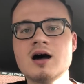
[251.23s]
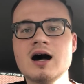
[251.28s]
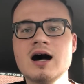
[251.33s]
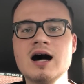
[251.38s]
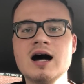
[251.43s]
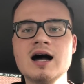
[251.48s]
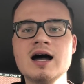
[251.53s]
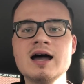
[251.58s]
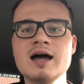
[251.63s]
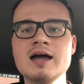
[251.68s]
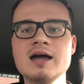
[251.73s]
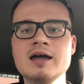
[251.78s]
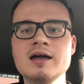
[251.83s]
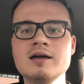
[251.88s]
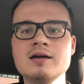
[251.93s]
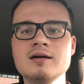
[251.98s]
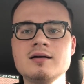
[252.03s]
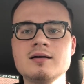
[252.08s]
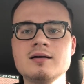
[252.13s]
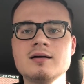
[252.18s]

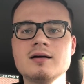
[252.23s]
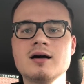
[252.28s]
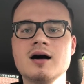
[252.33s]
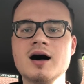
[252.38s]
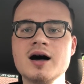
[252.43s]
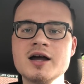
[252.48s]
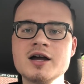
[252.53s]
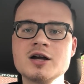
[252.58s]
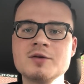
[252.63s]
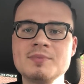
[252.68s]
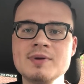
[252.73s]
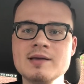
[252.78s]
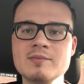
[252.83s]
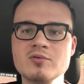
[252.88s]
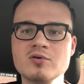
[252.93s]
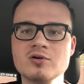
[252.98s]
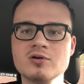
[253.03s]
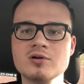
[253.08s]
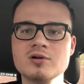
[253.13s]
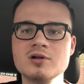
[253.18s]
I hired
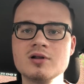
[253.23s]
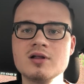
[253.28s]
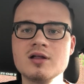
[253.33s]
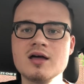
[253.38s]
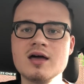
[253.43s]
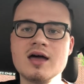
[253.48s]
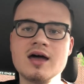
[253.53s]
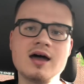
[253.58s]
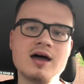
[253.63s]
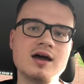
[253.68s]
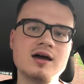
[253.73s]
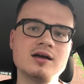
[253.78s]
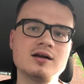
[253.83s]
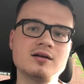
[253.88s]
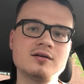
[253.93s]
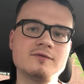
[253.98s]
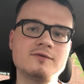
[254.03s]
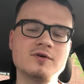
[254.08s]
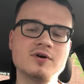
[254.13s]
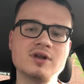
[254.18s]
people at
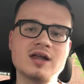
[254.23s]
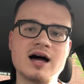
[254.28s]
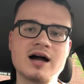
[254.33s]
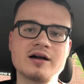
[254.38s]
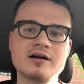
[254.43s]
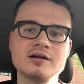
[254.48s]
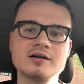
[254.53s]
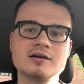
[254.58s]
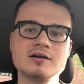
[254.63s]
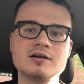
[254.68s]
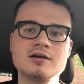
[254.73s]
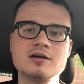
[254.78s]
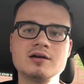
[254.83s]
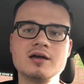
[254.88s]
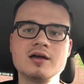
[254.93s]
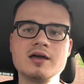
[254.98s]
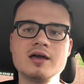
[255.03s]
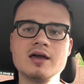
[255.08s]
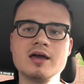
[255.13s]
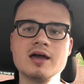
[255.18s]
Foot Locker,
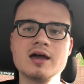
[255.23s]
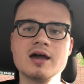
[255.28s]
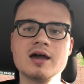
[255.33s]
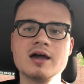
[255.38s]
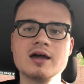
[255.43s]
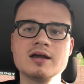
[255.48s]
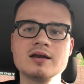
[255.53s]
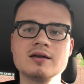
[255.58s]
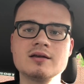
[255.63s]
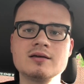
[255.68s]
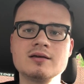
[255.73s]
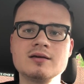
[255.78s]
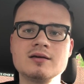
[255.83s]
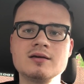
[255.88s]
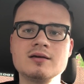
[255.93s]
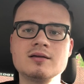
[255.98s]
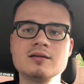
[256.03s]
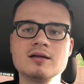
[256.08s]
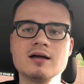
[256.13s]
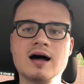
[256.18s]
and
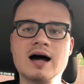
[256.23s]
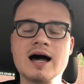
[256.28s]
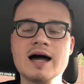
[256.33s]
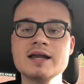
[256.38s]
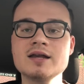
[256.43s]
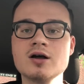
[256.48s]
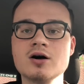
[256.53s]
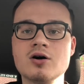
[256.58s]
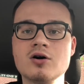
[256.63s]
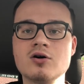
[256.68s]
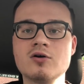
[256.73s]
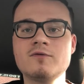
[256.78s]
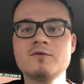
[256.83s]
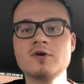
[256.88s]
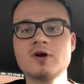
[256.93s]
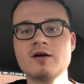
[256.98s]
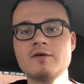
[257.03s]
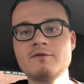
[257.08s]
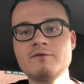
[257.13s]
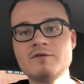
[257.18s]
I know
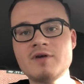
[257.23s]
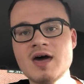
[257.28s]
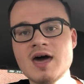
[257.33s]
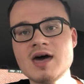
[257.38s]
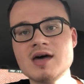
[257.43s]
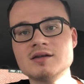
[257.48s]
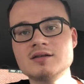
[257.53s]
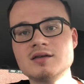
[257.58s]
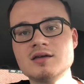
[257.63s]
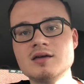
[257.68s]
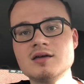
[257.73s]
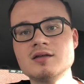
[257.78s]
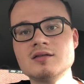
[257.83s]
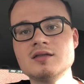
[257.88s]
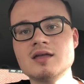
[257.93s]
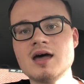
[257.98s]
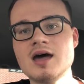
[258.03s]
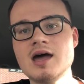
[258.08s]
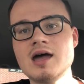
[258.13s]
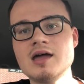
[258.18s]
for a fact
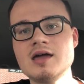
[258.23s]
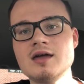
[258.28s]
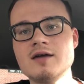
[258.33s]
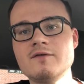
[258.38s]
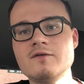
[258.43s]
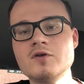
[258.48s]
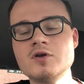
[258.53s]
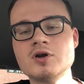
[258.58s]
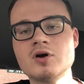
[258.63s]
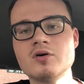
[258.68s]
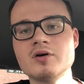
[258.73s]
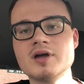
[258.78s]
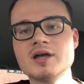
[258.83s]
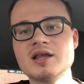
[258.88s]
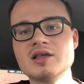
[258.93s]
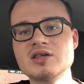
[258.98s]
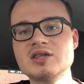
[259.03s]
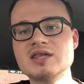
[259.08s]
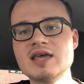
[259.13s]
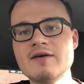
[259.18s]
that if you don't
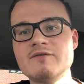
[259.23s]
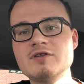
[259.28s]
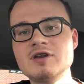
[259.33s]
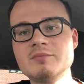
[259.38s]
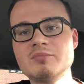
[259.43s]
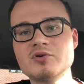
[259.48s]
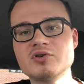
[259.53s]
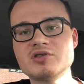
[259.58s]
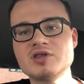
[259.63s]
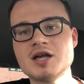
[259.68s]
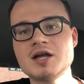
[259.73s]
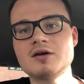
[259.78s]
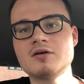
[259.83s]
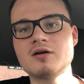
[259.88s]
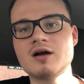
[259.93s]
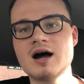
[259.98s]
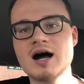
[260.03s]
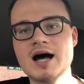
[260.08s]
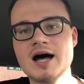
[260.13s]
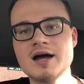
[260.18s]
get a 70%
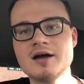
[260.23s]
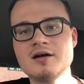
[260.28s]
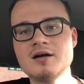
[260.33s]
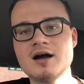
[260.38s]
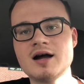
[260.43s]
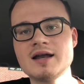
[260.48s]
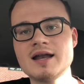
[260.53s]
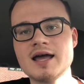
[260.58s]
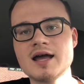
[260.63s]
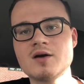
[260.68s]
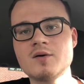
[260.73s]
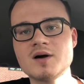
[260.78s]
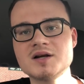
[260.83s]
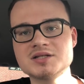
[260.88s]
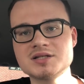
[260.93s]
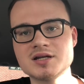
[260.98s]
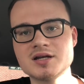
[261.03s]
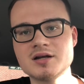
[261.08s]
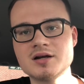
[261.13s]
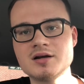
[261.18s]
or higher on that
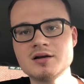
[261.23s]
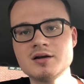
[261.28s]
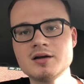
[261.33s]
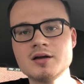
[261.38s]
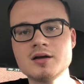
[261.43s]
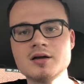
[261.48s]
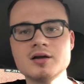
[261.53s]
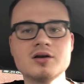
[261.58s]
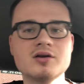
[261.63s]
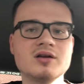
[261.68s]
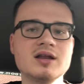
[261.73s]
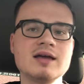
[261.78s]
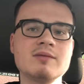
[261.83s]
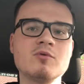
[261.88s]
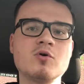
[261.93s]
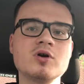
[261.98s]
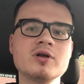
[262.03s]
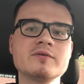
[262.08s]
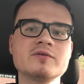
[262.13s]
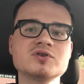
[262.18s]
questionnaire, your name
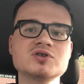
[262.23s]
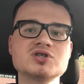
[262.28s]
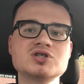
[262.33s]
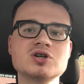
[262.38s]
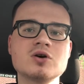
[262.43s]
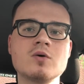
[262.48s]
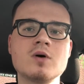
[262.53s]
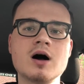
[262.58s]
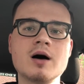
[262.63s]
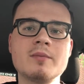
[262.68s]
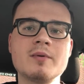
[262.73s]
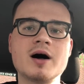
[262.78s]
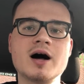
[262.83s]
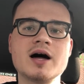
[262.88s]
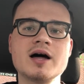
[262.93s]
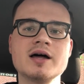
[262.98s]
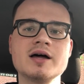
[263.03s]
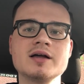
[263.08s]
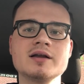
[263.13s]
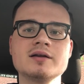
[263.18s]
won't even show up
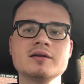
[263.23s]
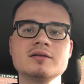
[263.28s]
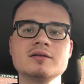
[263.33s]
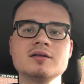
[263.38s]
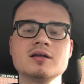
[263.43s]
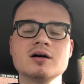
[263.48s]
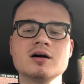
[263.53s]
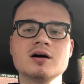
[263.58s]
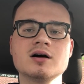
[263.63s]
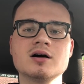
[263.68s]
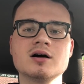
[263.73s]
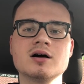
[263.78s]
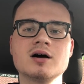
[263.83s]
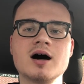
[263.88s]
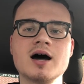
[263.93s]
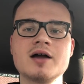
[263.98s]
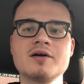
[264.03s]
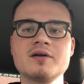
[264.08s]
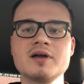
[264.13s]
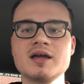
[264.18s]
on the
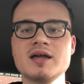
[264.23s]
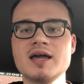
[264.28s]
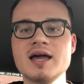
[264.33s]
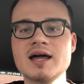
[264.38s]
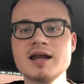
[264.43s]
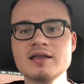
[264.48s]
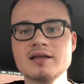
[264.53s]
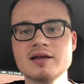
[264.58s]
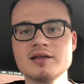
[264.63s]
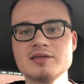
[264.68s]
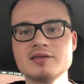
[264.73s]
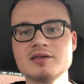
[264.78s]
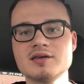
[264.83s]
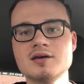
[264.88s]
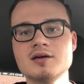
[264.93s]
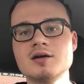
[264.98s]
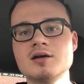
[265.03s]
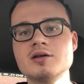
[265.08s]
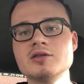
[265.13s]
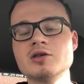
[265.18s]
hiring candidates.
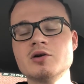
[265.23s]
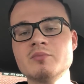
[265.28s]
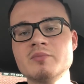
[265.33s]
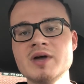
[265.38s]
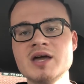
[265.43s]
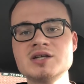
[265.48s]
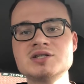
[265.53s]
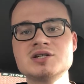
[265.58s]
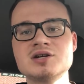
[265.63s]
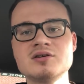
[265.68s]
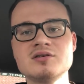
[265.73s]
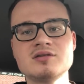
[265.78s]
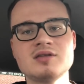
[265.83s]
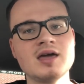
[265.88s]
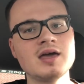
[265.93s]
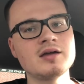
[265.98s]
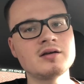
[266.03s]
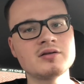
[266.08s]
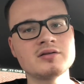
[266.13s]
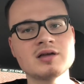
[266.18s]
So make sure you
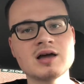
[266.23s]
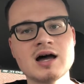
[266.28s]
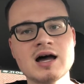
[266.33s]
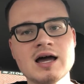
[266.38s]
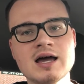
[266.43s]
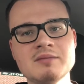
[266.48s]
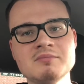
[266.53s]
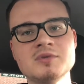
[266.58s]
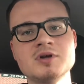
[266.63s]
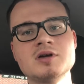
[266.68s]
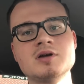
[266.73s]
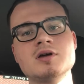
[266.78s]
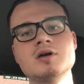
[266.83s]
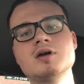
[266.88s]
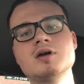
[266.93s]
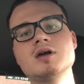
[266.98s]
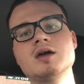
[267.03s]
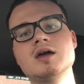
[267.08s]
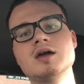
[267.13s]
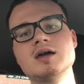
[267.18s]
take your time
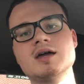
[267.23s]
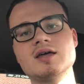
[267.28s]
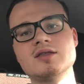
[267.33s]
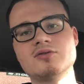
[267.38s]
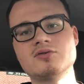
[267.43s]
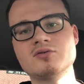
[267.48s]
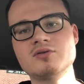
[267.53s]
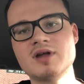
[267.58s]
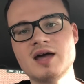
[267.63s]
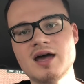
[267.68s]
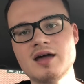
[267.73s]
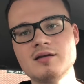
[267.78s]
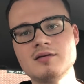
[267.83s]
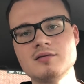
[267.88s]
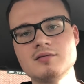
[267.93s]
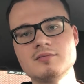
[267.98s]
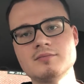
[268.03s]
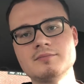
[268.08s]
and get through that.